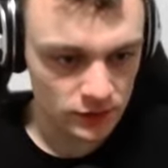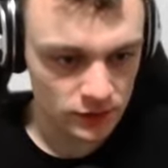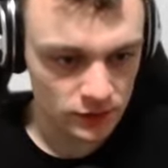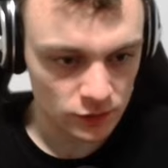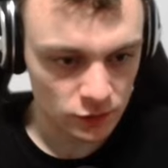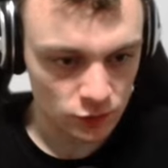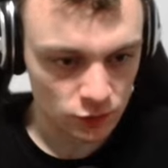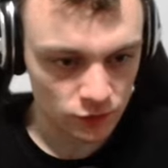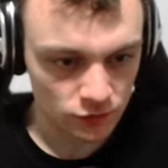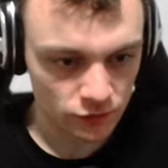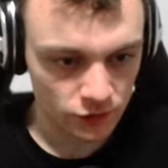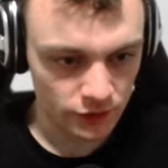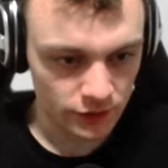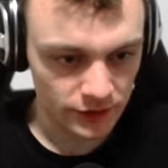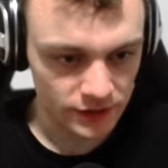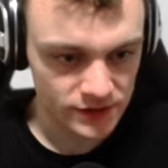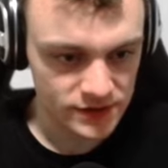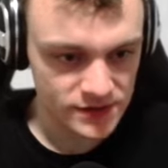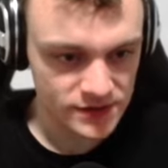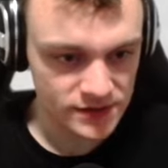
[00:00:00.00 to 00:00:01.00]

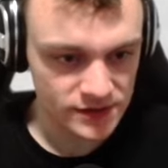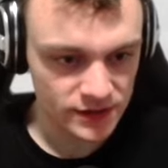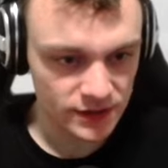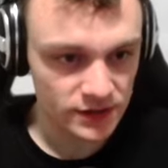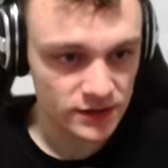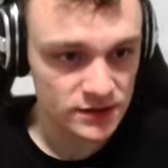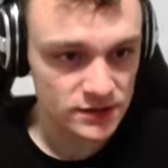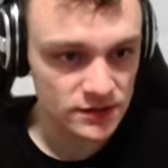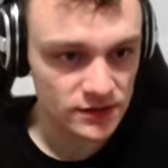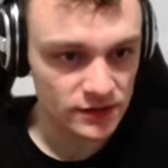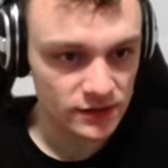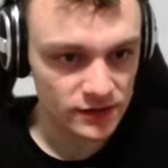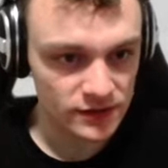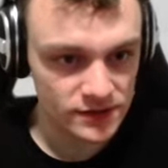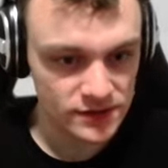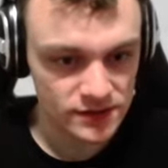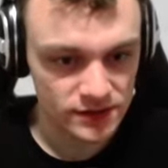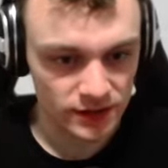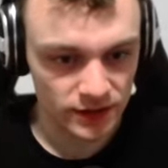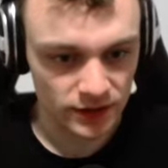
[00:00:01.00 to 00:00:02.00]
Void set
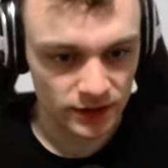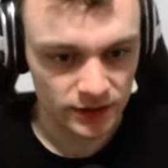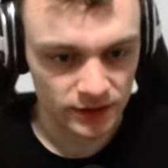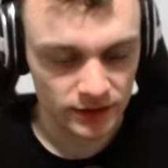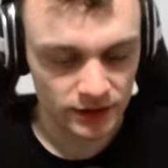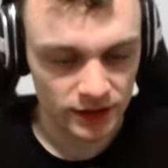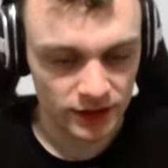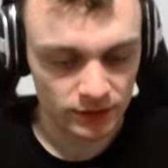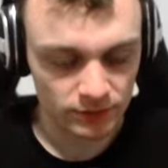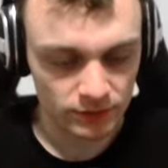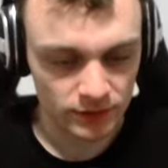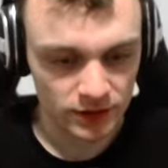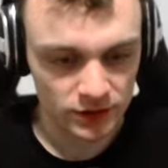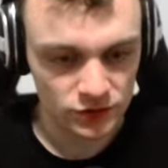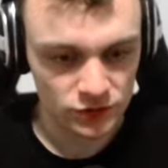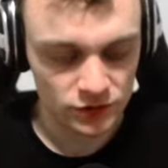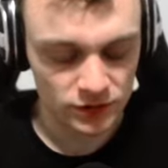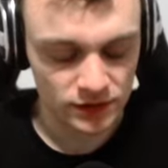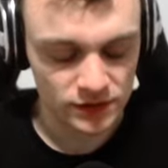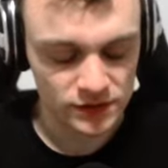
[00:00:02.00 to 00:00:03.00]
cell in game
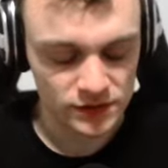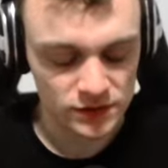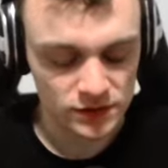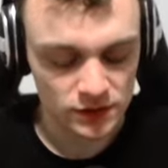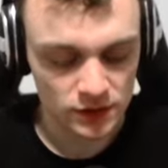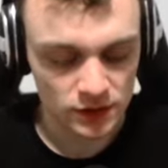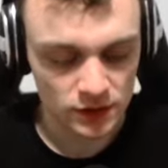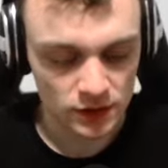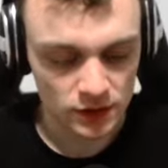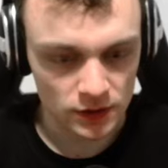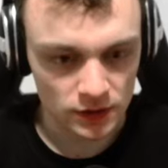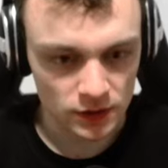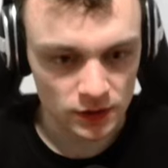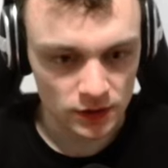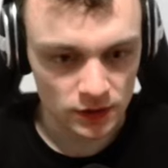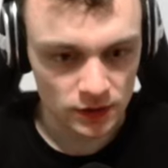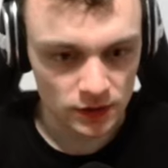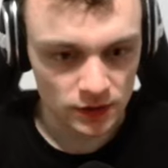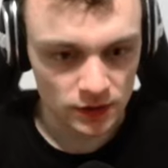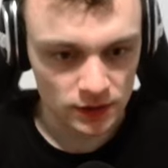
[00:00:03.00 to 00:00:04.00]
matrix.
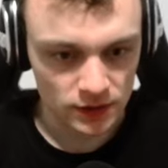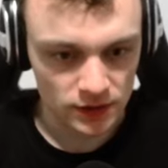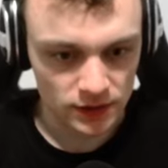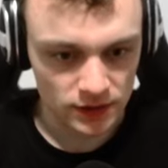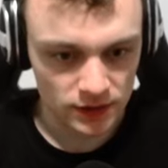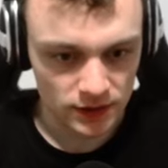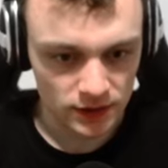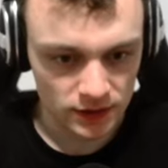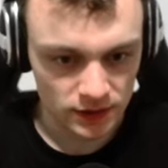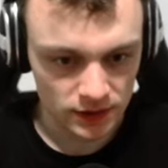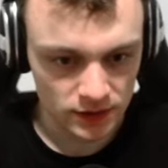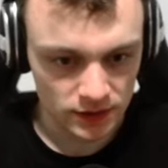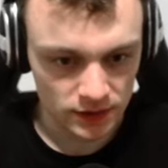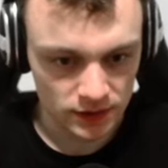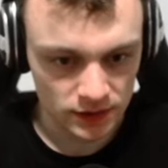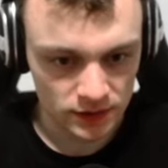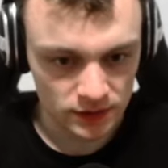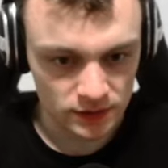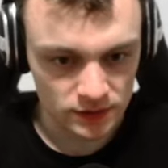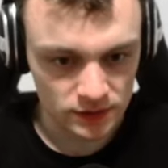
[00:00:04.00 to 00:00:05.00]

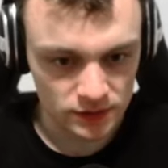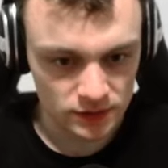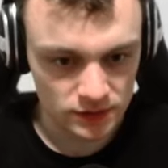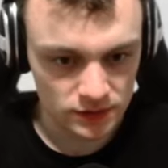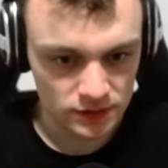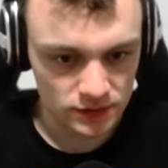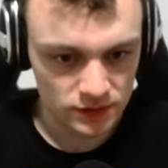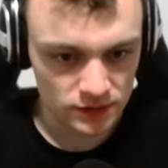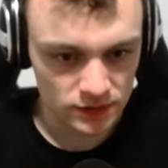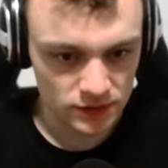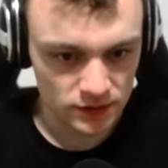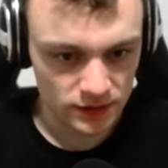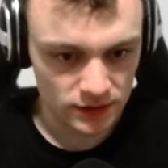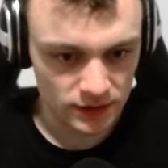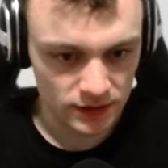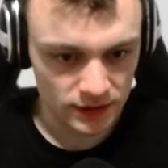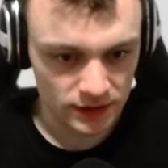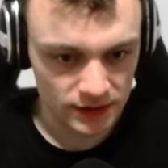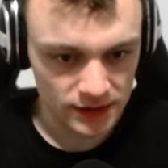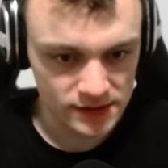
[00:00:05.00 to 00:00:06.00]
In
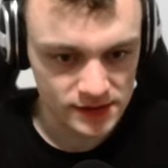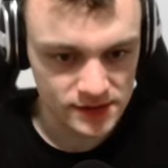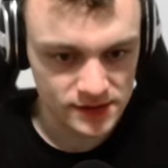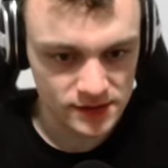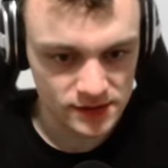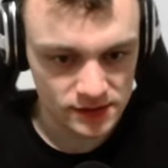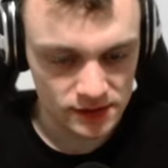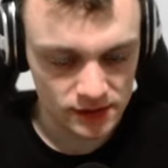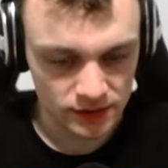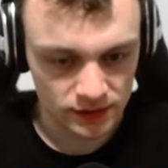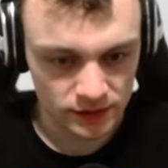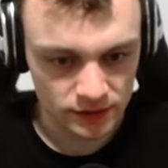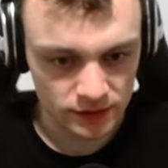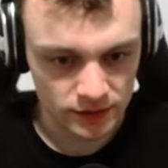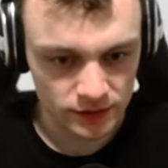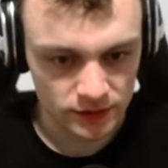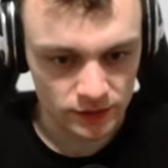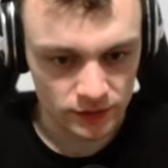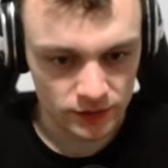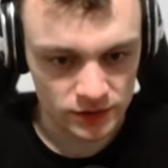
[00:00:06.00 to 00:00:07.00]
S in
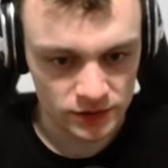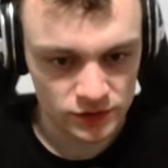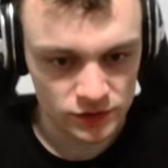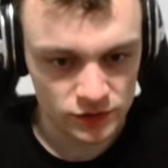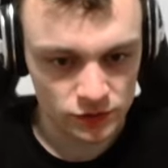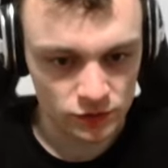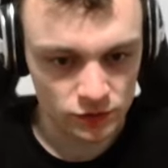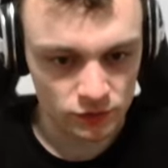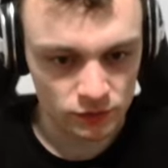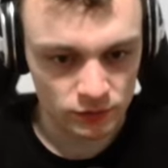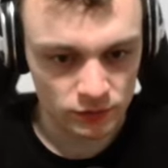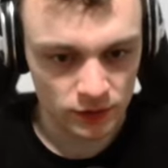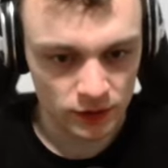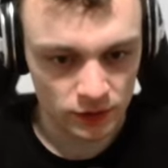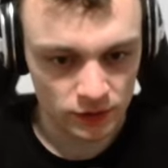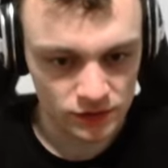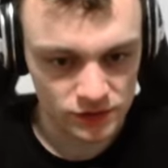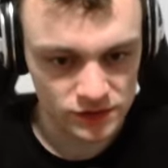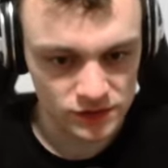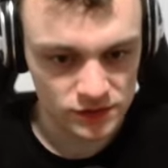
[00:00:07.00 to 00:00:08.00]
32
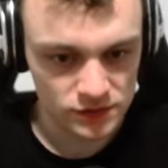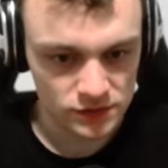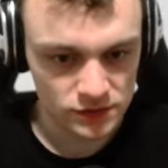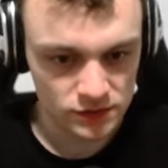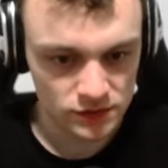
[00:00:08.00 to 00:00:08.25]
mouse